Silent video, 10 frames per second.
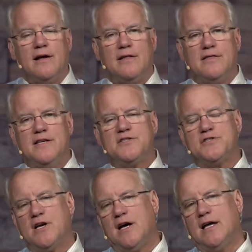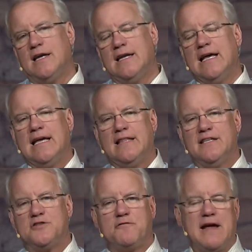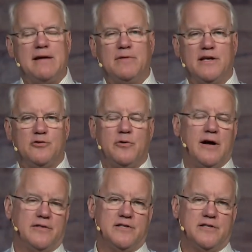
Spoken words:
this son and this family throughout